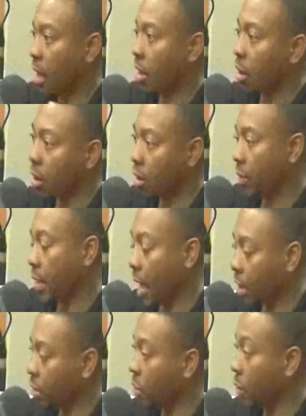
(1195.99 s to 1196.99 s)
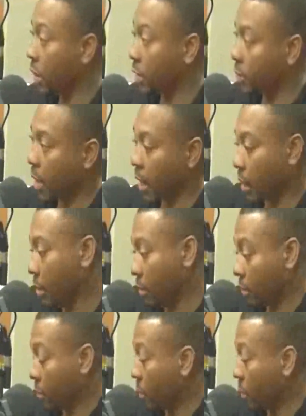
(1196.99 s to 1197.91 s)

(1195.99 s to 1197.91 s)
And the only thing I could do is when I get,